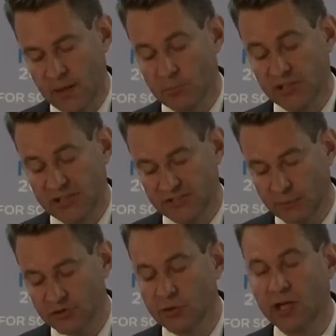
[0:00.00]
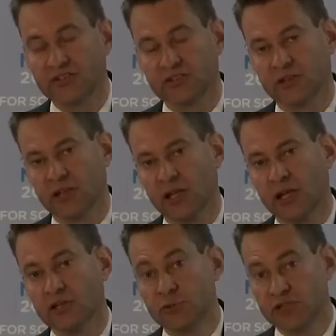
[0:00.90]
but it is up to us
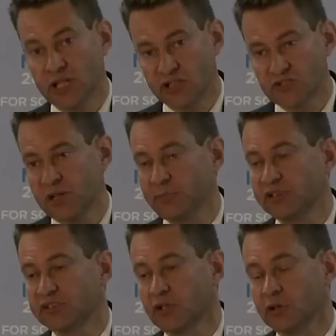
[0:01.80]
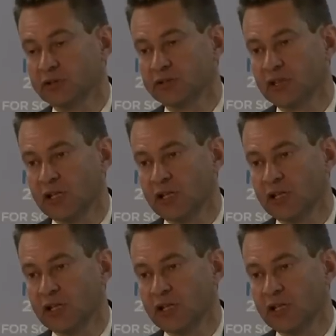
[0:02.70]
to encourage people in Scotland